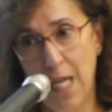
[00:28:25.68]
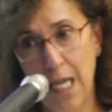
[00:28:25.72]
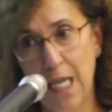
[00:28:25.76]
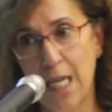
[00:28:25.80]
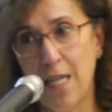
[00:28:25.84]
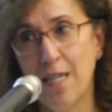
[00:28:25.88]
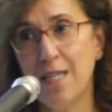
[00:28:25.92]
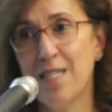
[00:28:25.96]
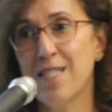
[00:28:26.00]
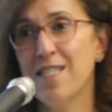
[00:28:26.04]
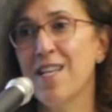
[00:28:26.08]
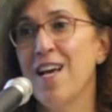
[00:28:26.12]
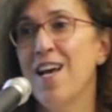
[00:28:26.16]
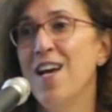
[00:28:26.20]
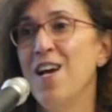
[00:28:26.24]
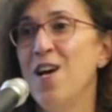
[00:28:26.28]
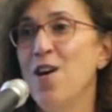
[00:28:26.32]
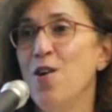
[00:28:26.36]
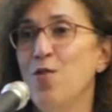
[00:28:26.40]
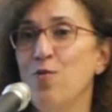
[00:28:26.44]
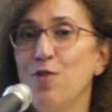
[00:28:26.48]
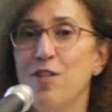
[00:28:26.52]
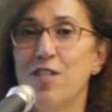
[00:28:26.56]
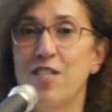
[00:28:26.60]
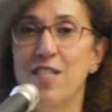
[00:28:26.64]
leaks,
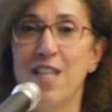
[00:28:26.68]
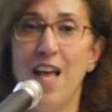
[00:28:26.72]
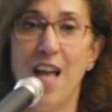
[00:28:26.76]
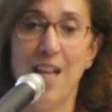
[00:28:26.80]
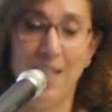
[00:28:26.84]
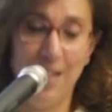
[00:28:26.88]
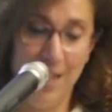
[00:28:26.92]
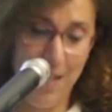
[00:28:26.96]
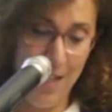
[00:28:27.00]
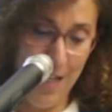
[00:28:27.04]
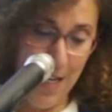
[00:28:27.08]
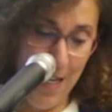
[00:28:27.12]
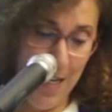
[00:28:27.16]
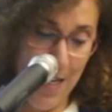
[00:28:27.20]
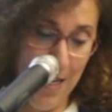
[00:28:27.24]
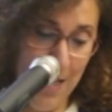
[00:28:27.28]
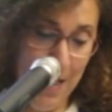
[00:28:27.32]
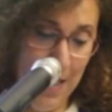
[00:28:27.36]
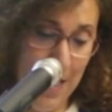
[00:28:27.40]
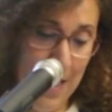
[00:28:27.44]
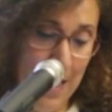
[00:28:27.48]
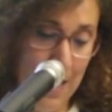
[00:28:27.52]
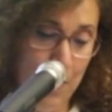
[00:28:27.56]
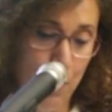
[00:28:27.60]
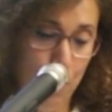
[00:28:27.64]
which said, uh,
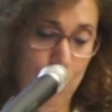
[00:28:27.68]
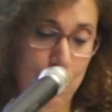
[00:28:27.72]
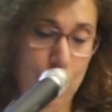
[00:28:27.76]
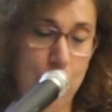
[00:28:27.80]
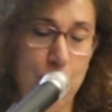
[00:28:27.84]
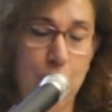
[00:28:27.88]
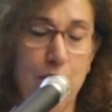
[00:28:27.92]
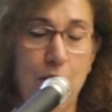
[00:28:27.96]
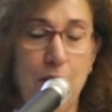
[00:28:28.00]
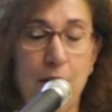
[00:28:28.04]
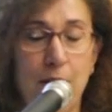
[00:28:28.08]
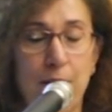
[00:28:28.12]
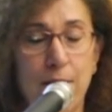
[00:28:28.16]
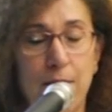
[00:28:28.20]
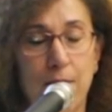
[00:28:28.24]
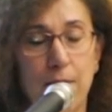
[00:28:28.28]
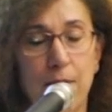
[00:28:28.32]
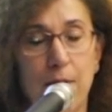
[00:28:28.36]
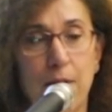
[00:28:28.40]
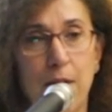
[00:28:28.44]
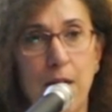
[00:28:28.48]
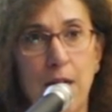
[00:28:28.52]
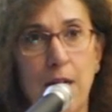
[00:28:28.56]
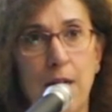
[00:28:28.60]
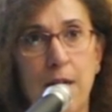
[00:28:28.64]
uh, which uh,
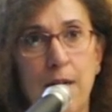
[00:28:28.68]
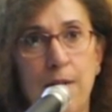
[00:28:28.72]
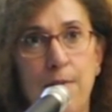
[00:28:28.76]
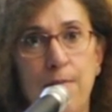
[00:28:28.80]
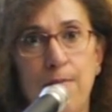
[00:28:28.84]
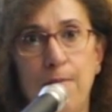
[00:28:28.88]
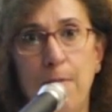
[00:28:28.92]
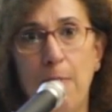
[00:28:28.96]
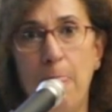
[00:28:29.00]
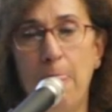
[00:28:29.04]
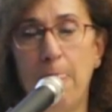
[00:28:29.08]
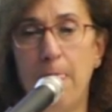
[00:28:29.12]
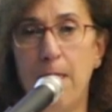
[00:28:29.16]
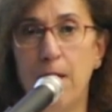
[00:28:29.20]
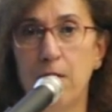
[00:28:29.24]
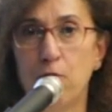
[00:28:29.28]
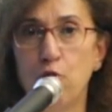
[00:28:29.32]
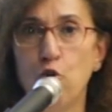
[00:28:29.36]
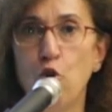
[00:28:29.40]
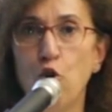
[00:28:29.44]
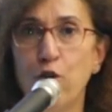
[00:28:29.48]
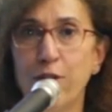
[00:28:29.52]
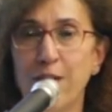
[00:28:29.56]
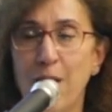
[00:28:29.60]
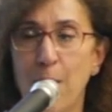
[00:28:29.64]
um,
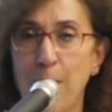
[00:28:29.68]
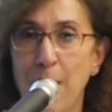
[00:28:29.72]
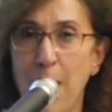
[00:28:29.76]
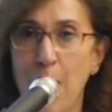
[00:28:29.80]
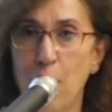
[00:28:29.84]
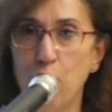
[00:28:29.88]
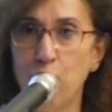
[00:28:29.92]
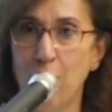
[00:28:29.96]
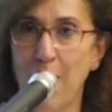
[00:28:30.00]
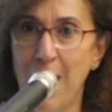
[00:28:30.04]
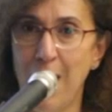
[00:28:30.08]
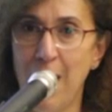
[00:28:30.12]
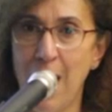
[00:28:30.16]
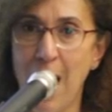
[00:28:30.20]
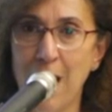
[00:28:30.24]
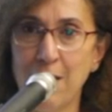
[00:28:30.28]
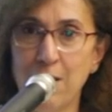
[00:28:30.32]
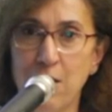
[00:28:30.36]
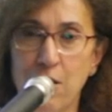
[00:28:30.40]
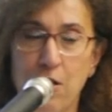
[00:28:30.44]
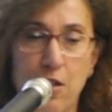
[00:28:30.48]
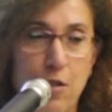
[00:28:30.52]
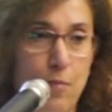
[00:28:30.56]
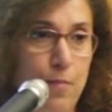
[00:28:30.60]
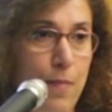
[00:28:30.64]
talked about a
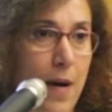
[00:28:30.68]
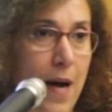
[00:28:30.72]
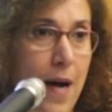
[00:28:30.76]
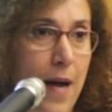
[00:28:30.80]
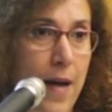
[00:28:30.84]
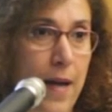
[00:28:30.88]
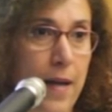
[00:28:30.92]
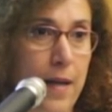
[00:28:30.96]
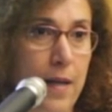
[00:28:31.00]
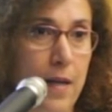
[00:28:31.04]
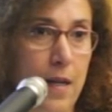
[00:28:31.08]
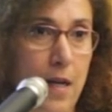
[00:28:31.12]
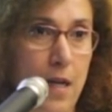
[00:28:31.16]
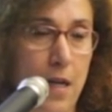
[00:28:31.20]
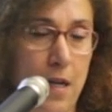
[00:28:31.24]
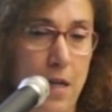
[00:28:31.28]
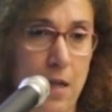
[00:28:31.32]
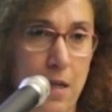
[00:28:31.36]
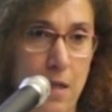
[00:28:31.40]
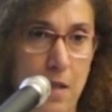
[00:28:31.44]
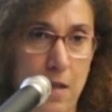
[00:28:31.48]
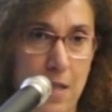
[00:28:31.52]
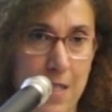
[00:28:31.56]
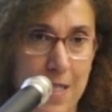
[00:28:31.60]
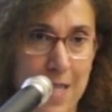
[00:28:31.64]
letter by
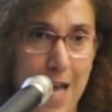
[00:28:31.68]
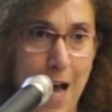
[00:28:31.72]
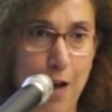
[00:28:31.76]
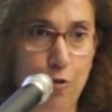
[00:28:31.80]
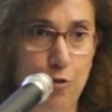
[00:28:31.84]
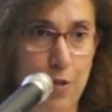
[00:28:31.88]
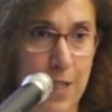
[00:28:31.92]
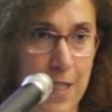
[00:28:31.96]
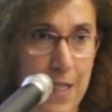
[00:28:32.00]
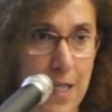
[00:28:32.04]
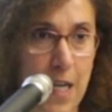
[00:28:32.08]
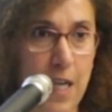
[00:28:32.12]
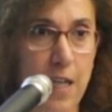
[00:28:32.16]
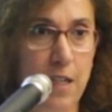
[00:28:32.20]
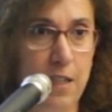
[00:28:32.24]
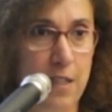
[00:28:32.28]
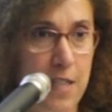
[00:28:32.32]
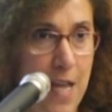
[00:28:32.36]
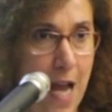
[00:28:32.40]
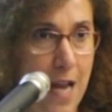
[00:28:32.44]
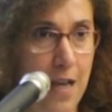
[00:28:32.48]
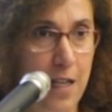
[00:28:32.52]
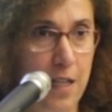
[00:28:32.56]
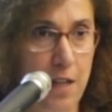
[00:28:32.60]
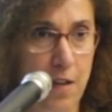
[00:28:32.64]
uh, the Saudi king
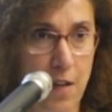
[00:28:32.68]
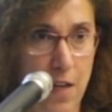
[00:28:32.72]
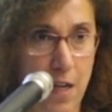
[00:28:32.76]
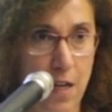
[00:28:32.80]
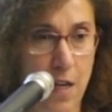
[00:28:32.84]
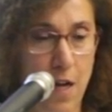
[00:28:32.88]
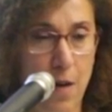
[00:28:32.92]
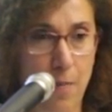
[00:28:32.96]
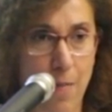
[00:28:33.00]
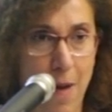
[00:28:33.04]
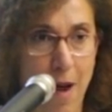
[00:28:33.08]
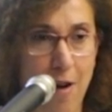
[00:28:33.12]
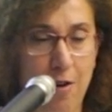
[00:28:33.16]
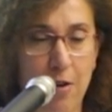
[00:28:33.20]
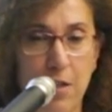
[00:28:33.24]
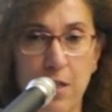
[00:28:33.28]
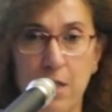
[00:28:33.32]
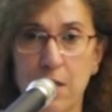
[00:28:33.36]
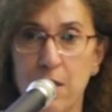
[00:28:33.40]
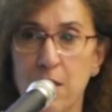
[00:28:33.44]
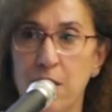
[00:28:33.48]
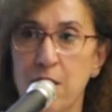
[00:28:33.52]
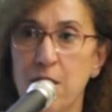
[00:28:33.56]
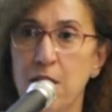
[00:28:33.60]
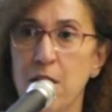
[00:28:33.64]
telling the
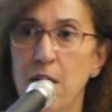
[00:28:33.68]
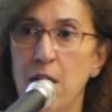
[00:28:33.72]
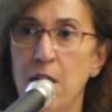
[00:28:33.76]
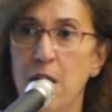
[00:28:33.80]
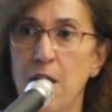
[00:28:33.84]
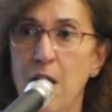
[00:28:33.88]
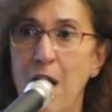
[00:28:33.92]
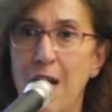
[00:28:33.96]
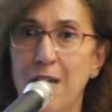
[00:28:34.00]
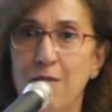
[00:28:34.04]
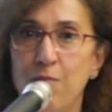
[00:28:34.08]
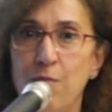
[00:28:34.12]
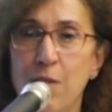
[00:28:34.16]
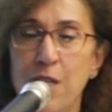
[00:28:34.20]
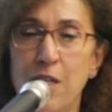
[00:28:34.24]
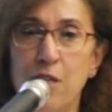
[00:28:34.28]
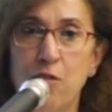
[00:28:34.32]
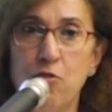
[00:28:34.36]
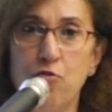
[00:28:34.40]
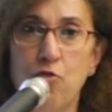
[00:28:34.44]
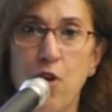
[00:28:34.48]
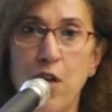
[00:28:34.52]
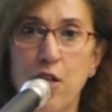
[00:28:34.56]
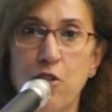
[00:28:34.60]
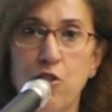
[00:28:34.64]
American
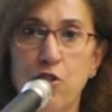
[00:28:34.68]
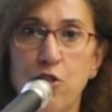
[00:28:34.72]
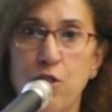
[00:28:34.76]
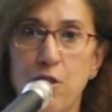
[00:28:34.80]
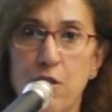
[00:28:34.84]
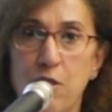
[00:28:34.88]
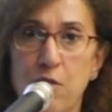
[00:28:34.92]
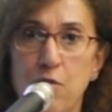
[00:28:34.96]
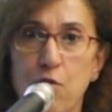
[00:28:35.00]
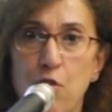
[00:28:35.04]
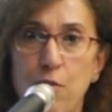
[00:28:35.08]
administration,